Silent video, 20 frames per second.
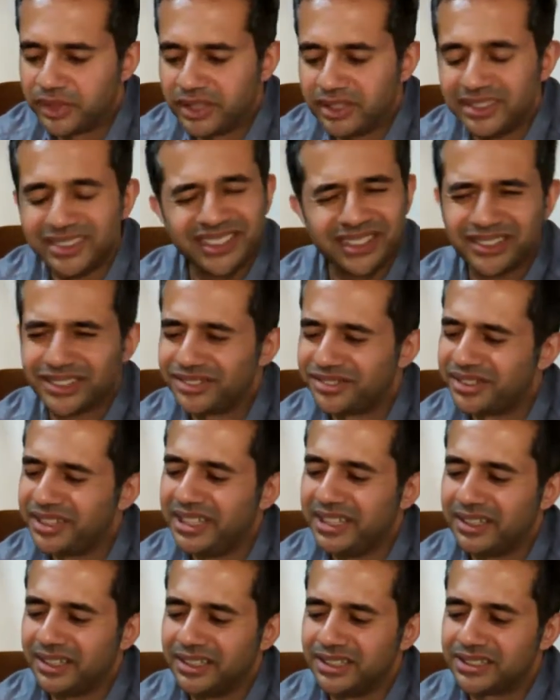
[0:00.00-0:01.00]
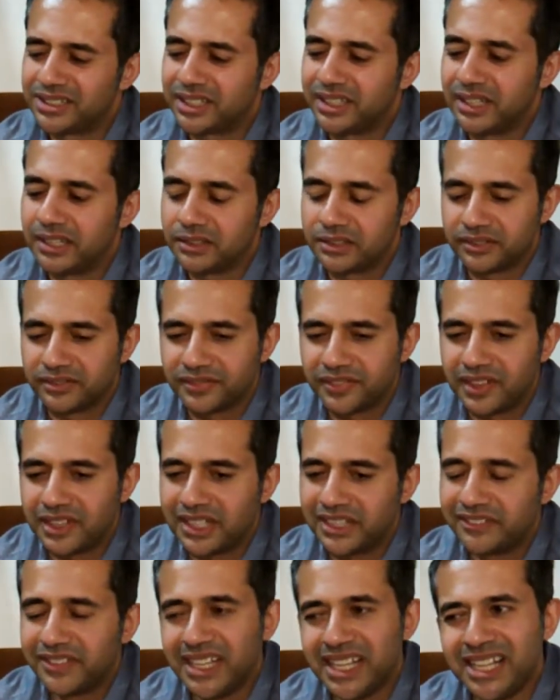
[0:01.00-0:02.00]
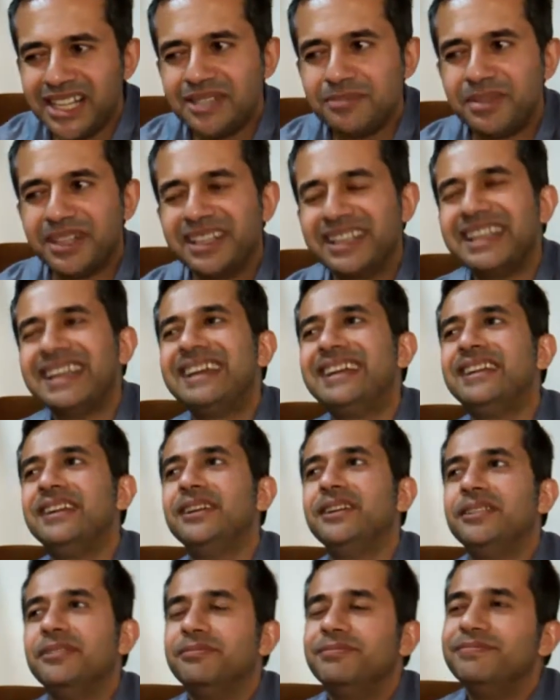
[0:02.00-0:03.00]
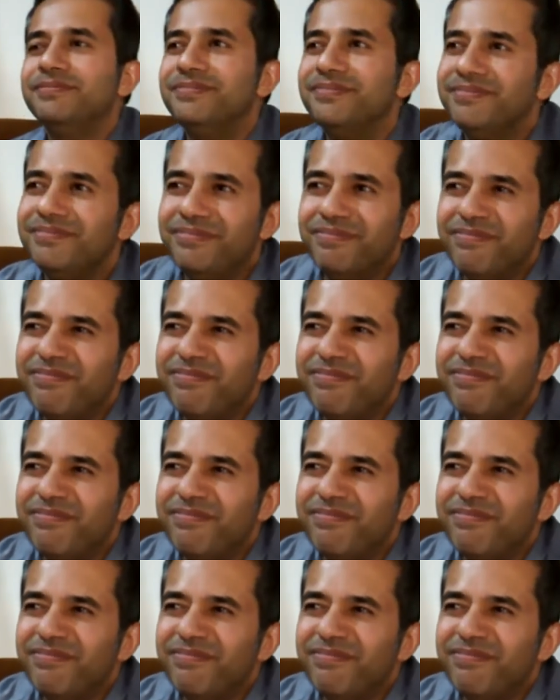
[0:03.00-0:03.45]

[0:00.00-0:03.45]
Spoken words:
it's a 3, I'd say, out of 5. But again,